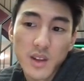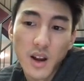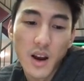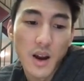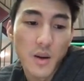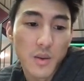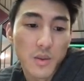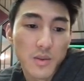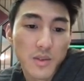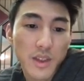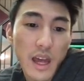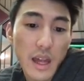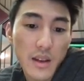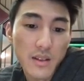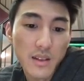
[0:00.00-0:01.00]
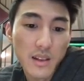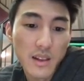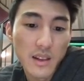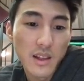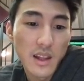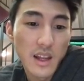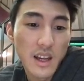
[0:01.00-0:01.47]
Alright, that
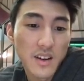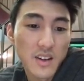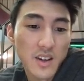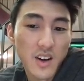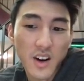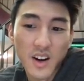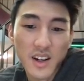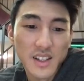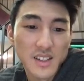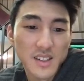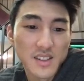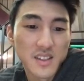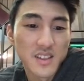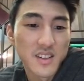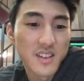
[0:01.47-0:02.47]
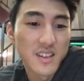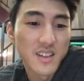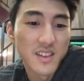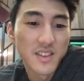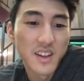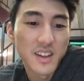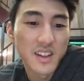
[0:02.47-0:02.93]
later card is...
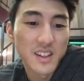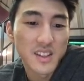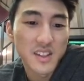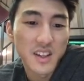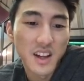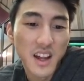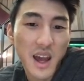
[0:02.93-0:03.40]
Nothing's gonna